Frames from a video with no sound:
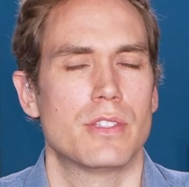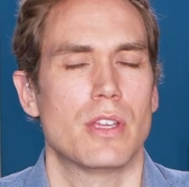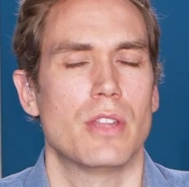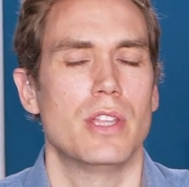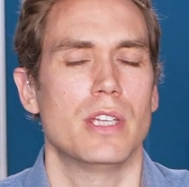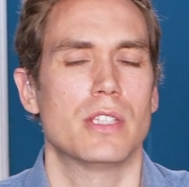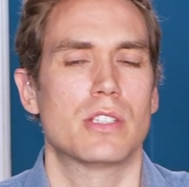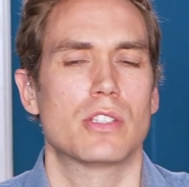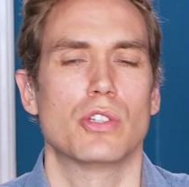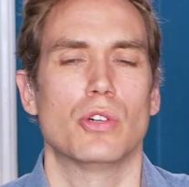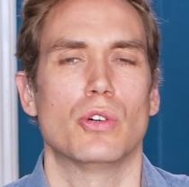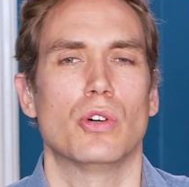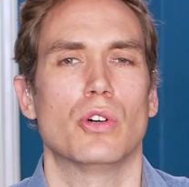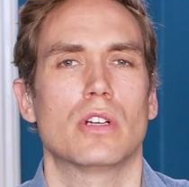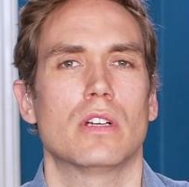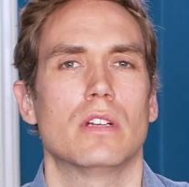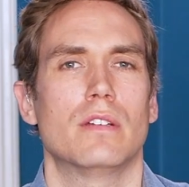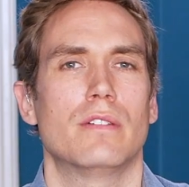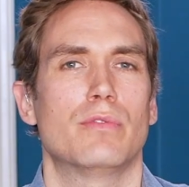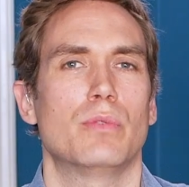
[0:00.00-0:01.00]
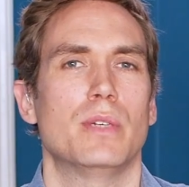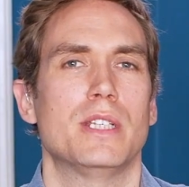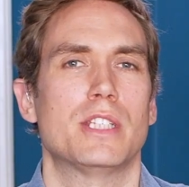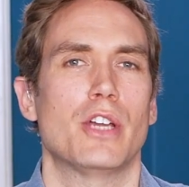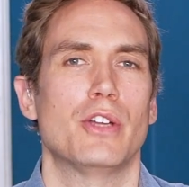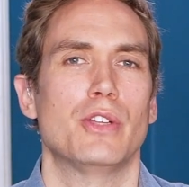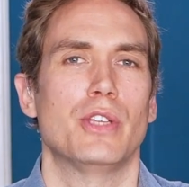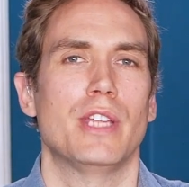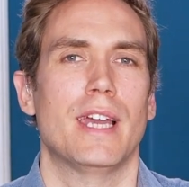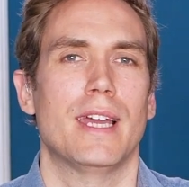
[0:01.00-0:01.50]
So this talk of we
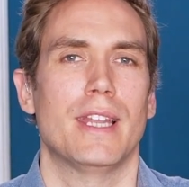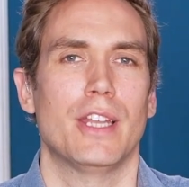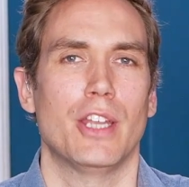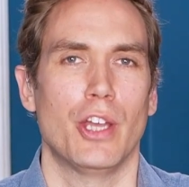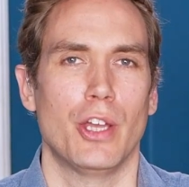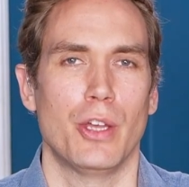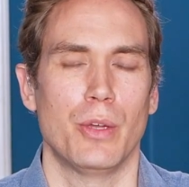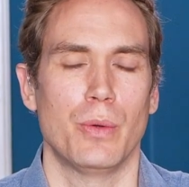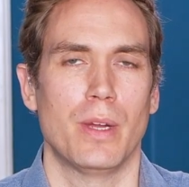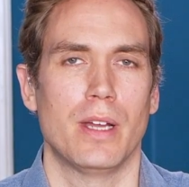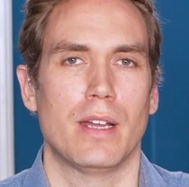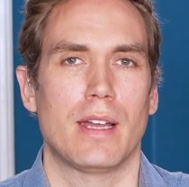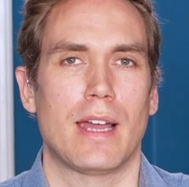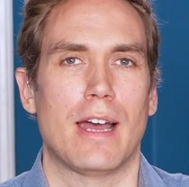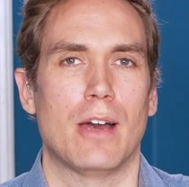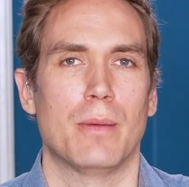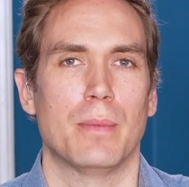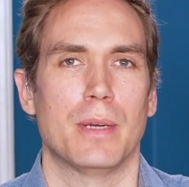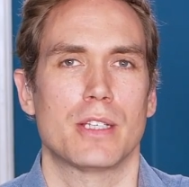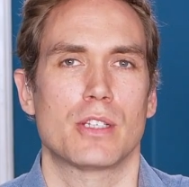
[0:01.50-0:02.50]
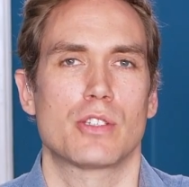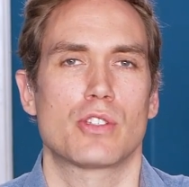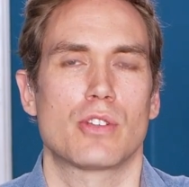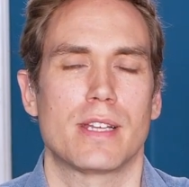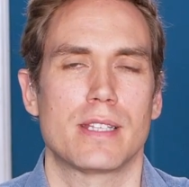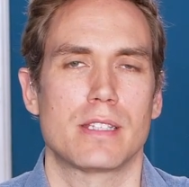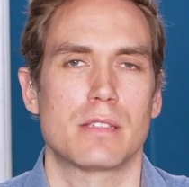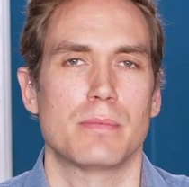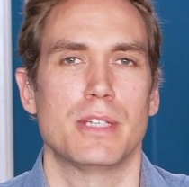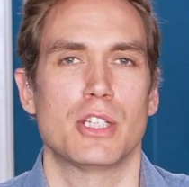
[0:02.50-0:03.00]
don't yet know how much
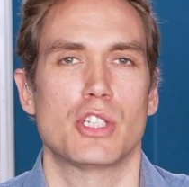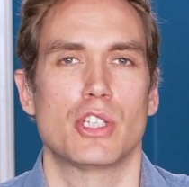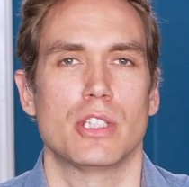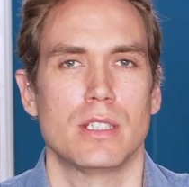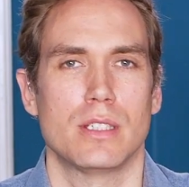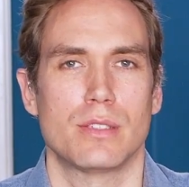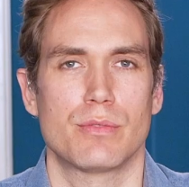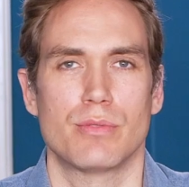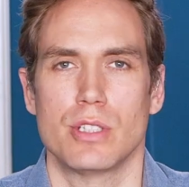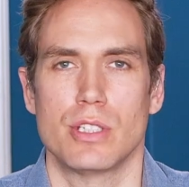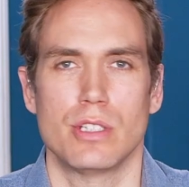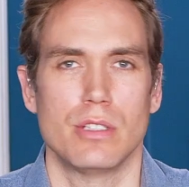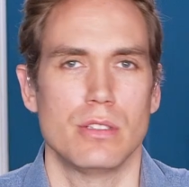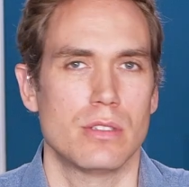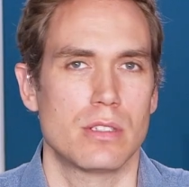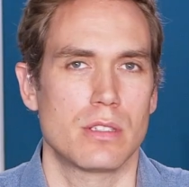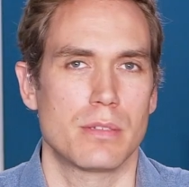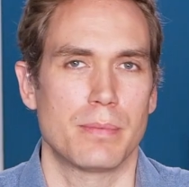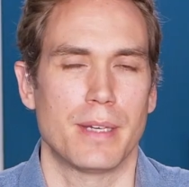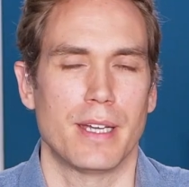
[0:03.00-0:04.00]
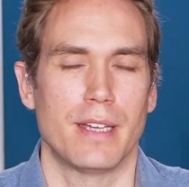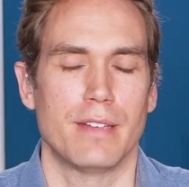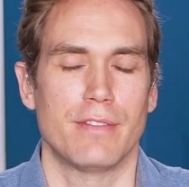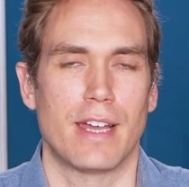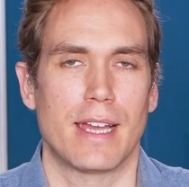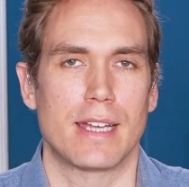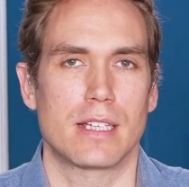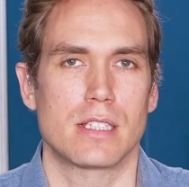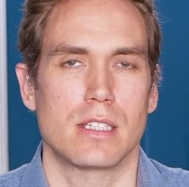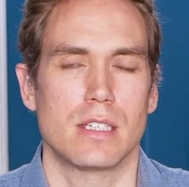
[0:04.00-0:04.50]
transmission is reduced by
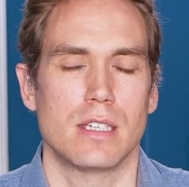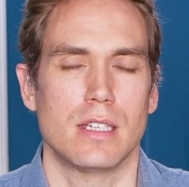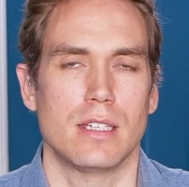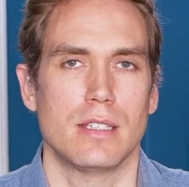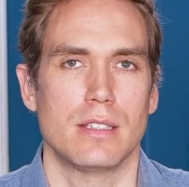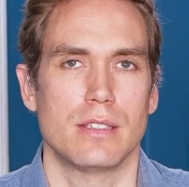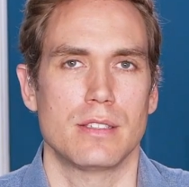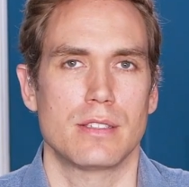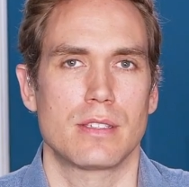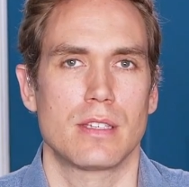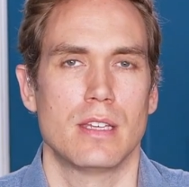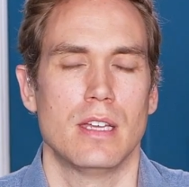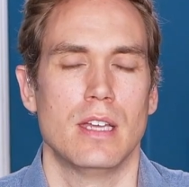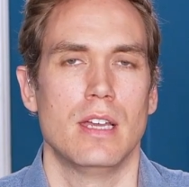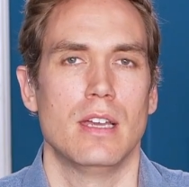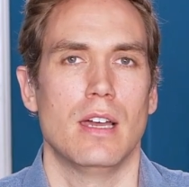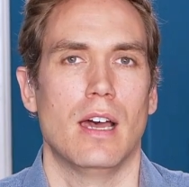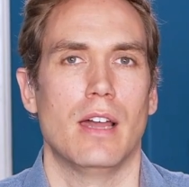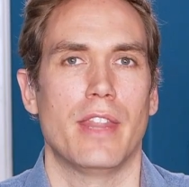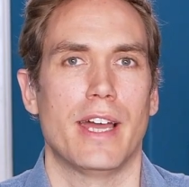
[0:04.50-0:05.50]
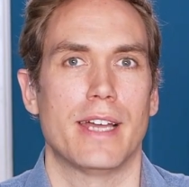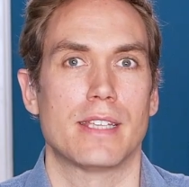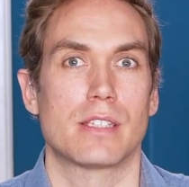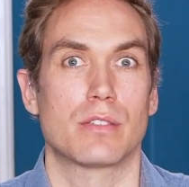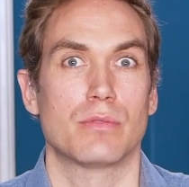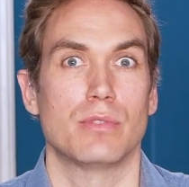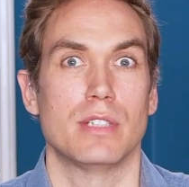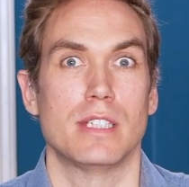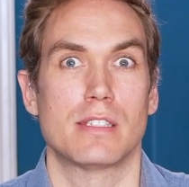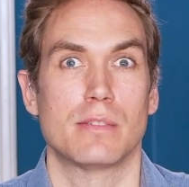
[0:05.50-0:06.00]
vaccines, and
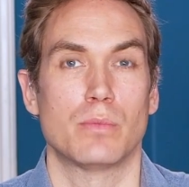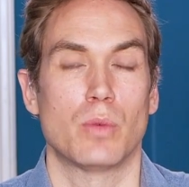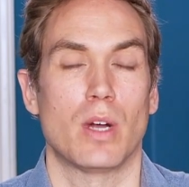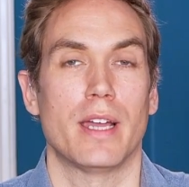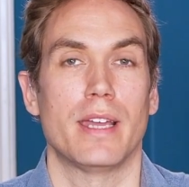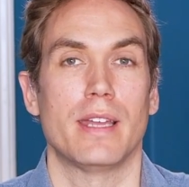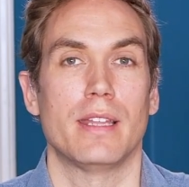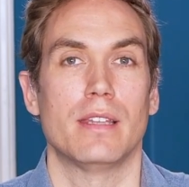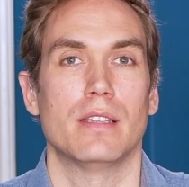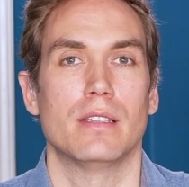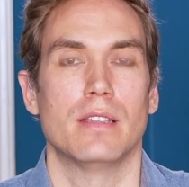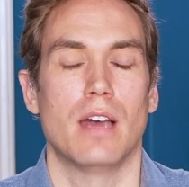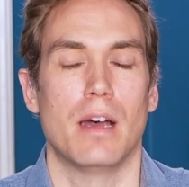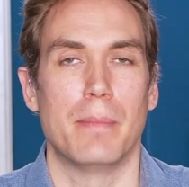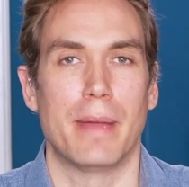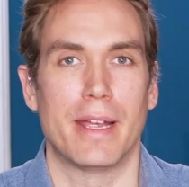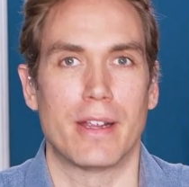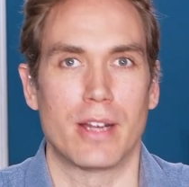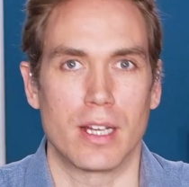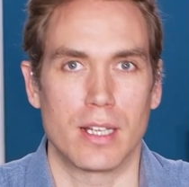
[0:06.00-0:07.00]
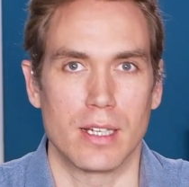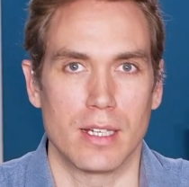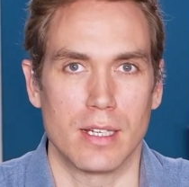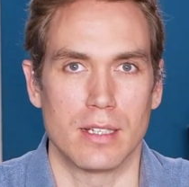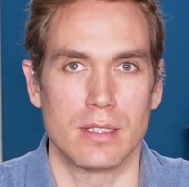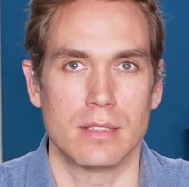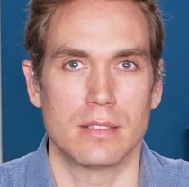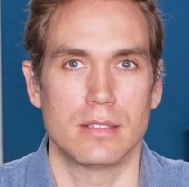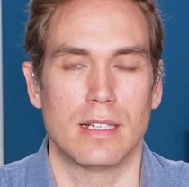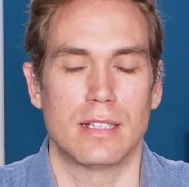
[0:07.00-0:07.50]
that's the reason why in
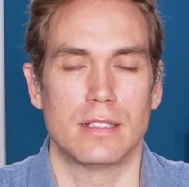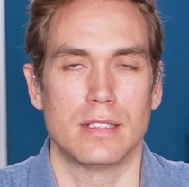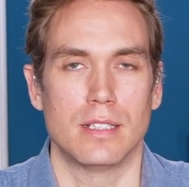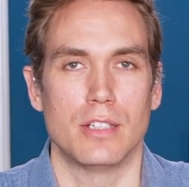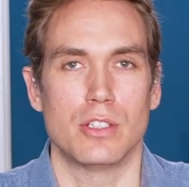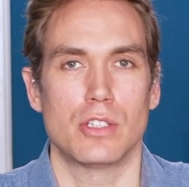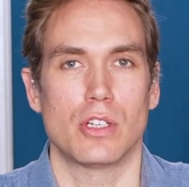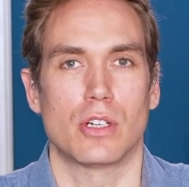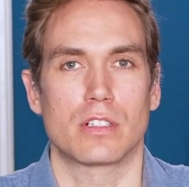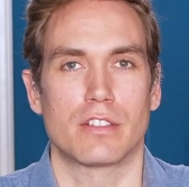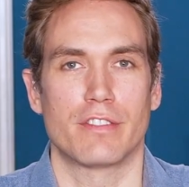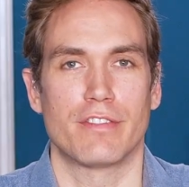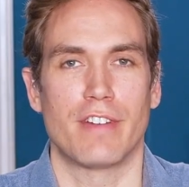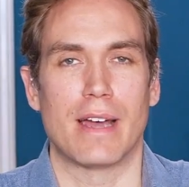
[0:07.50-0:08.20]
America, you know, Dr.